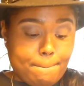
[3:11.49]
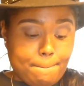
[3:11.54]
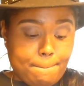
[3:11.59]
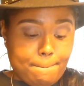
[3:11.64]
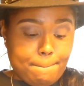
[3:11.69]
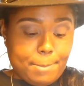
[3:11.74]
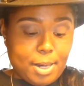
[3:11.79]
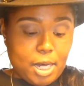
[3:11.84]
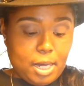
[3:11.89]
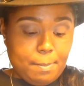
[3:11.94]

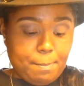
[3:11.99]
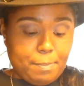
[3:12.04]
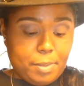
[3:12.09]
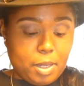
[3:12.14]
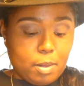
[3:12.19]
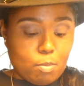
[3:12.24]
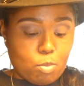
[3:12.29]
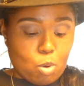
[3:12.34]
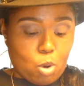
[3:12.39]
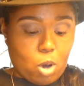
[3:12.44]

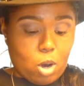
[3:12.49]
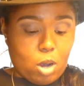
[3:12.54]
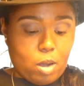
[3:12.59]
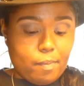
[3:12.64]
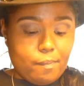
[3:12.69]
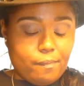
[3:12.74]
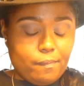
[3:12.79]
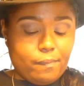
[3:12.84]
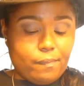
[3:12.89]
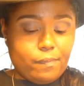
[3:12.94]
pumping bra,
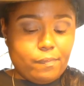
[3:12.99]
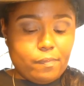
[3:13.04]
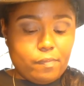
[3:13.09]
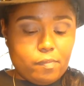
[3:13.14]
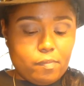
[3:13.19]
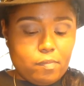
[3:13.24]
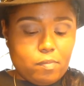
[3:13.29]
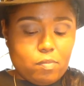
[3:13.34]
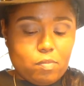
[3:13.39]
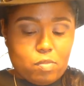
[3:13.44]

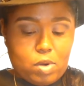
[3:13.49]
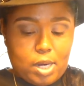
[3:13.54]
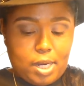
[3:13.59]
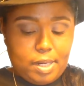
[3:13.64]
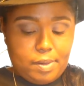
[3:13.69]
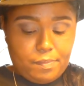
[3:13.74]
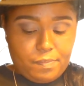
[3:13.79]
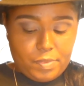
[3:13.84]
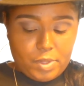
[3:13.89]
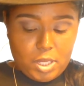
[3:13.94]

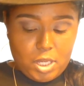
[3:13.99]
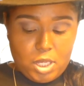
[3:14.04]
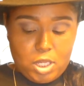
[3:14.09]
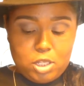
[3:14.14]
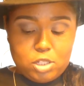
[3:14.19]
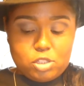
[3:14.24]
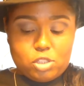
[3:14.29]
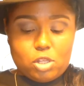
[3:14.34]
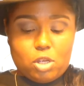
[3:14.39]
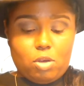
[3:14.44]
right?
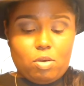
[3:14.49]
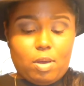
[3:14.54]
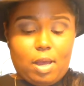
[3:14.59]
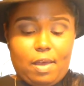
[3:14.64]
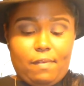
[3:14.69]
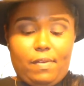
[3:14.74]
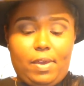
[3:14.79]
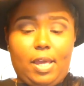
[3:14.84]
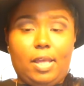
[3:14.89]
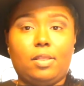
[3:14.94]
So
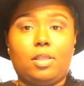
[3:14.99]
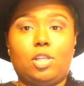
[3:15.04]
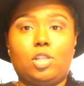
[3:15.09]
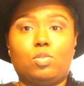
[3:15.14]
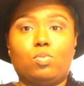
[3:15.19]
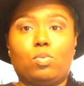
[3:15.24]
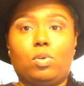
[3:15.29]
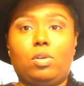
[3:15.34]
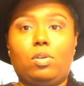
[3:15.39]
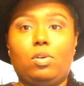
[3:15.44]
I've had
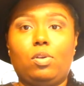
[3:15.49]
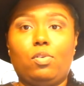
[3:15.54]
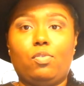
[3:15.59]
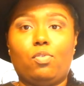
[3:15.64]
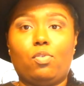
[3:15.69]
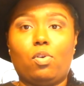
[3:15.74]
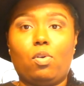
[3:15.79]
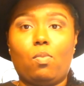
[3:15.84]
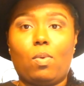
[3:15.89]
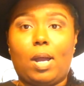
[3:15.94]
this one
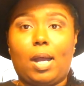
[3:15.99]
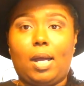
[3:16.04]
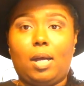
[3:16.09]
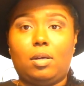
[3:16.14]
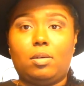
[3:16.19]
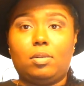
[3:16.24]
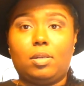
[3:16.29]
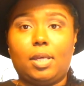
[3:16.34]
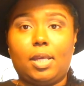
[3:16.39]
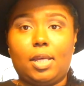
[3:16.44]
for a
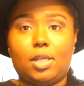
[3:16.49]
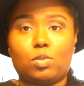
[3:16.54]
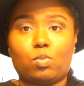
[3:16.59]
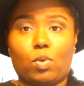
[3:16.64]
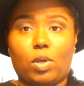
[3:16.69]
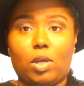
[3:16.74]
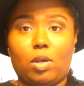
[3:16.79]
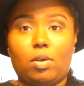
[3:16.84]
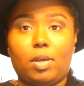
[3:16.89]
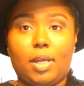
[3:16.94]
while as
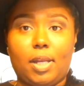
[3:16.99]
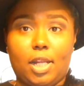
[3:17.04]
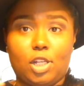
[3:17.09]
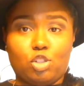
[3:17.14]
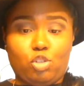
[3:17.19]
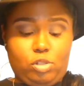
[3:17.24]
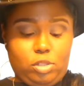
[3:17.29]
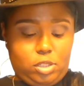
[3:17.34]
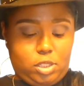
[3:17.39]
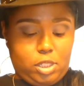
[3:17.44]
well, and
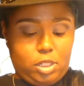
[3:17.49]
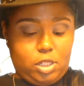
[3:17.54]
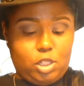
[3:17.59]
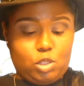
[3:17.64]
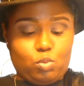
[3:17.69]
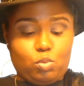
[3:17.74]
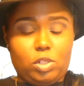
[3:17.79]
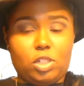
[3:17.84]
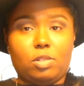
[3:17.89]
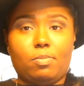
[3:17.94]
as you can see,
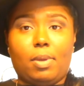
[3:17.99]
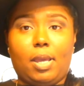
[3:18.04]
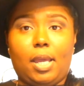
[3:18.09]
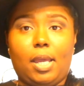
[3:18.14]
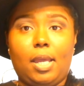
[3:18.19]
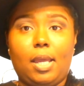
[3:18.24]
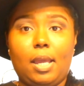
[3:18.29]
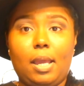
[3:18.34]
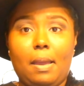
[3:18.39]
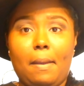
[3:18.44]
this one is
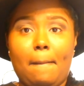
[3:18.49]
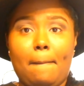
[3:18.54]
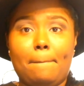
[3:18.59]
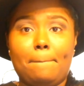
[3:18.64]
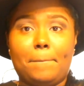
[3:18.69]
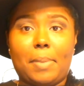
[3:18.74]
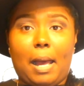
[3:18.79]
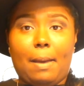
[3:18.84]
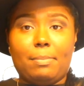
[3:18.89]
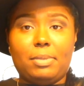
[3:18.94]
made
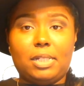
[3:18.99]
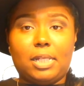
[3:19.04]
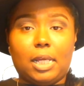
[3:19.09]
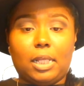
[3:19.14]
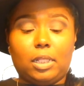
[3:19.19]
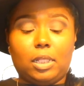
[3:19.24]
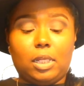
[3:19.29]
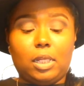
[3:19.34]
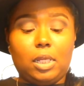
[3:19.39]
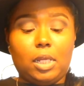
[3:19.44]
by
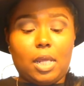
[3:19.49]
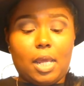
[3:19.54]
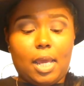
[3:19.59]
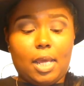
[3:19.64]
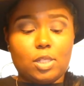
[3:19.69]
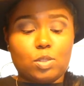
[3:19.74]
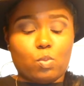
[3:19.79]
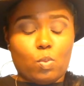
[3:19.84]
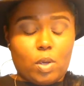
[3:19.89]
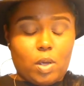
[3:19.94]
Medela
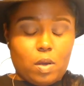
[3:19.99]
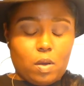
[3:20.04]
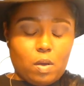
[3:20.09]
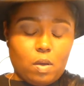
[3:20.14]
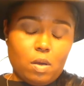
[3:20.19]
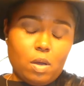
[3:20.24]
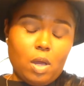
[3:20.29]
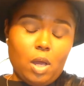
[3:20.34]
as well.